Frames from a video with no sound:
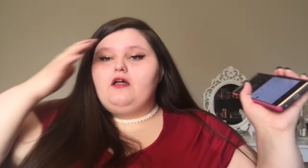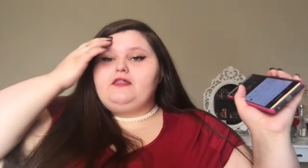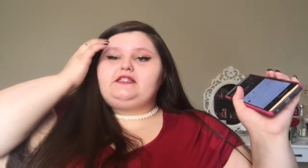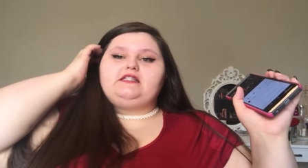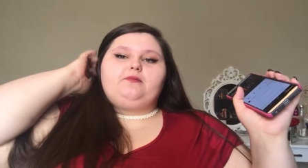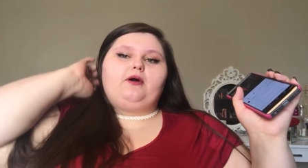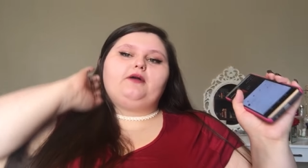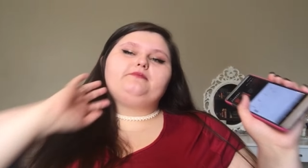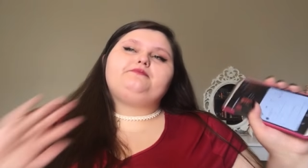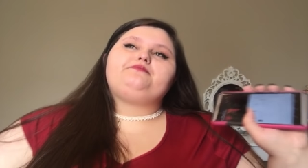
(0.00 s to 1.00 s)
This is the part.
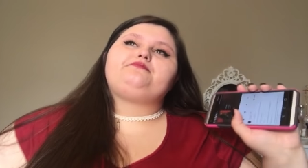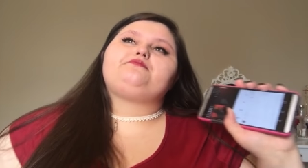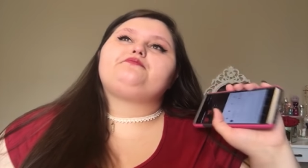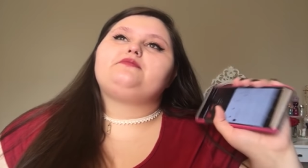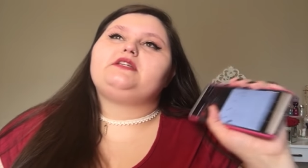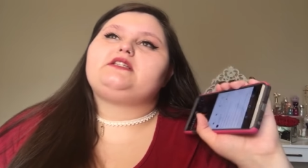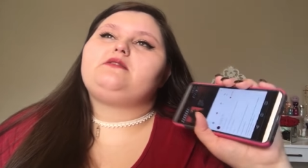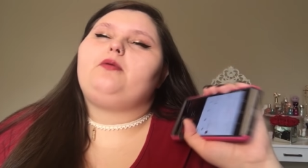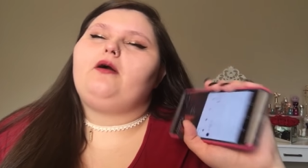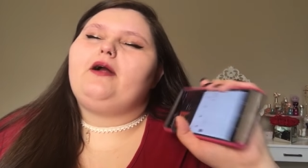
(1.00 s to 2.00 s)
This is the
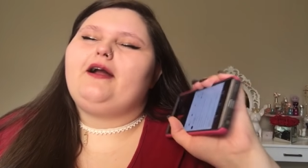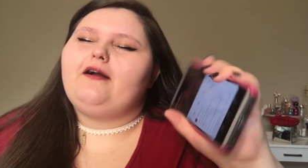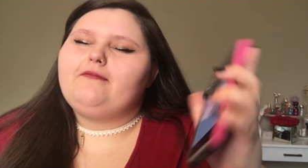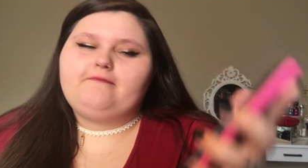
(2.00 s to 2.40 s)
part right here.